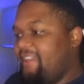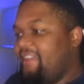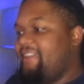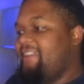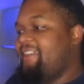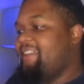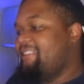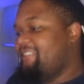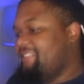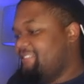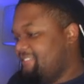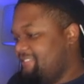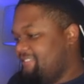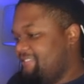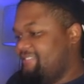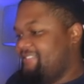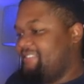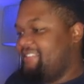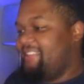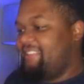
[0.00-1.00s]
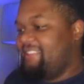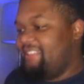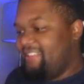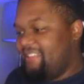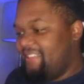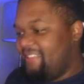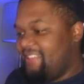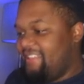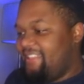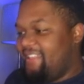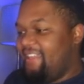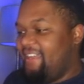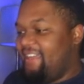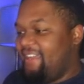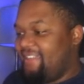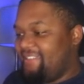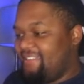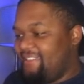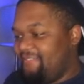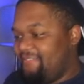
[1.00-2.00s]
And I
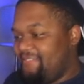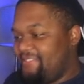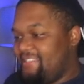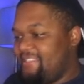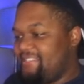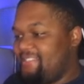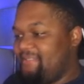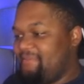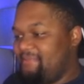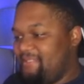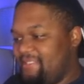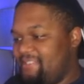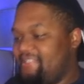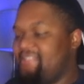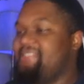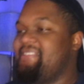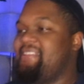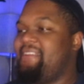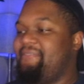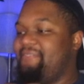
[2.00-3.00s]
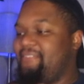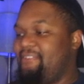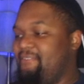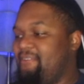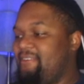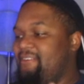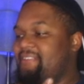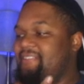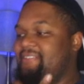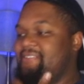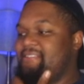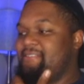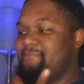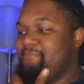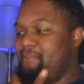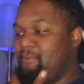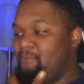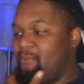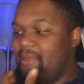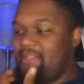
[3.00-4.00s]
can definitely say some of this is definitely credited to
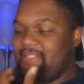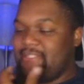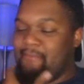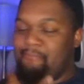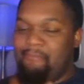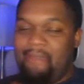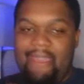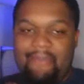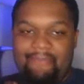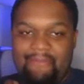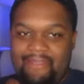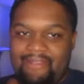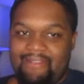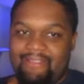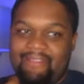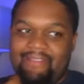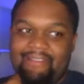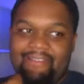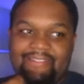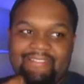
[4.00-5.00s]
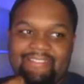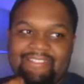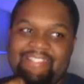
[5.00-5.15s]
me watching Batman a lot.